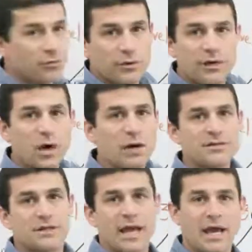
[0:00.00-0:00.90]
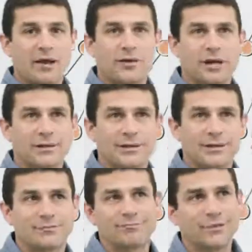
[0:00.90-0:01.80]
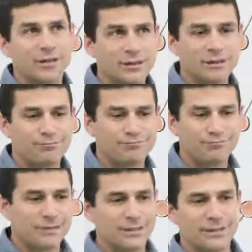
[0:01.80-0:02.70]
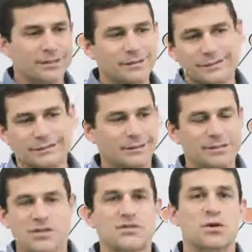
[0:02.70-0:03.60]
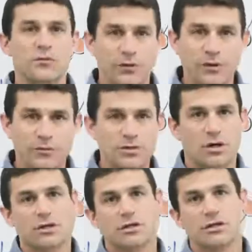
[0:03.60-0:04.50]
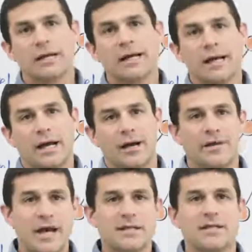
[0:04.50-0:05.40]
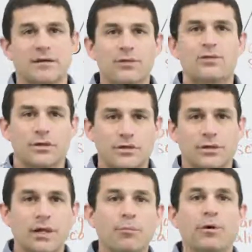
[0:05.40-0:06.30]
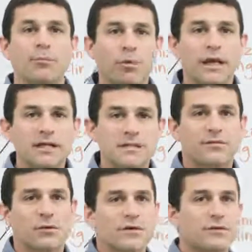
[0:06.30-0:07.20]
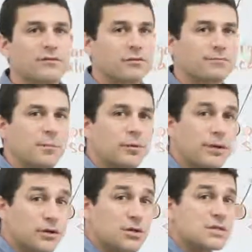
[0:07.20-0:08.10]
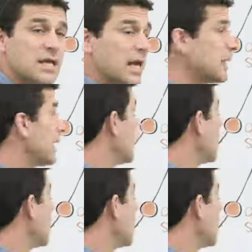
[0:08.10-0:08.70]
3, you obviously have kind of the server infrastructure, the IT infrastructure that you need to put in place for people to be able to use that.